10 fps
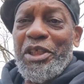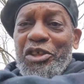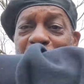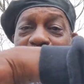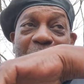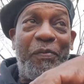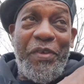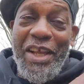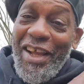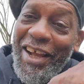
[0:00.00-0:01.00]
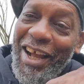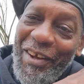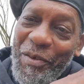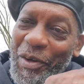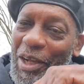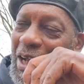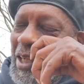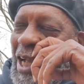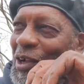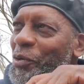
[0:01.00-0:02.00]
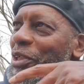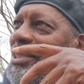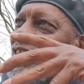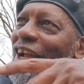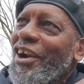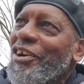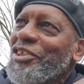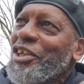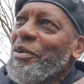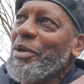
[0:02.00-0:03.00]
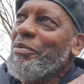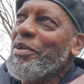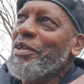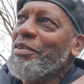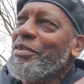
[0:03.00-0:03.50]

But you know, I, uh, I, I, go on these tears, you know what I mean?